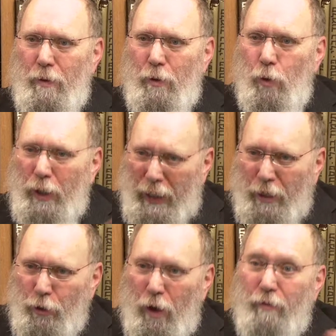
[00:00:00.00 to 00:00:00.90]
who will
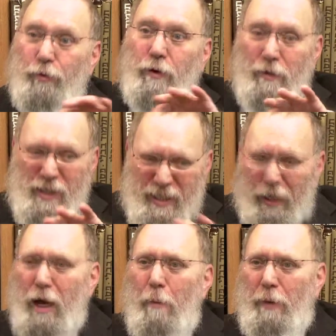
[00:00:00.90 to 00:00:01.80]
end off
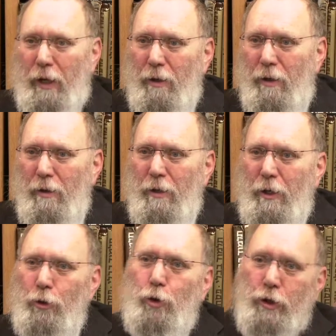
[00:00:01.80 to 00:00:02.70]
succumbing
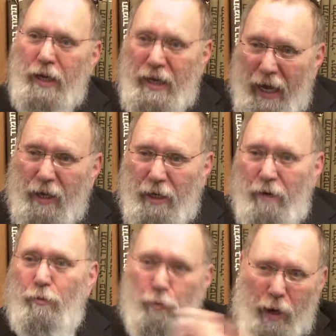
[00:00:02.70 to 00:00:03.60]
to the
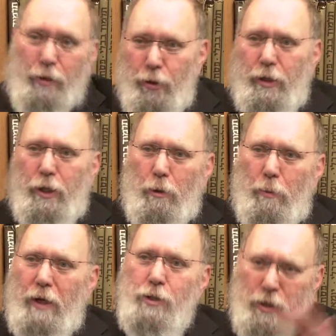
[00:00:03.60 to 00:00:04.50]
negative rather than the
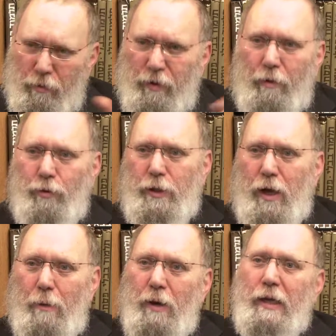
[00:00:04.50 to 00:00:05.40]
positive every
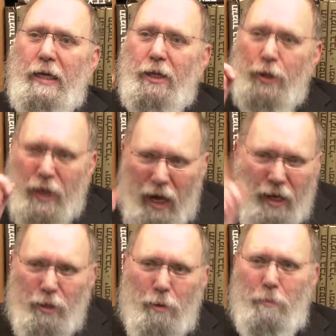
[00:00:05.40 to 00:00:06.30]
time. The guy
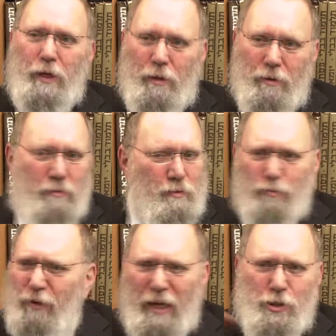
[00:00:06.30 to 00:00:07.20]
in the middle,
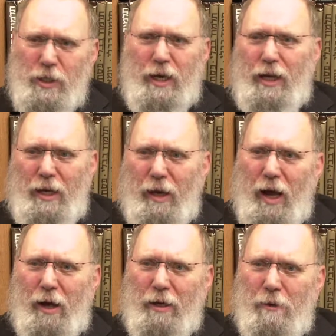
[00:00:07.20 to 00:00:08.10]
fascinating
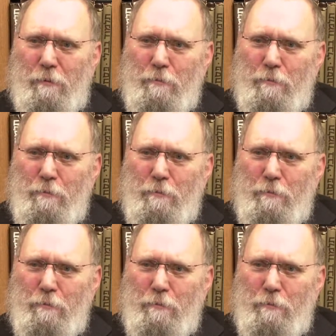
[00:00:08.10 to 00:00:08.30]
guy.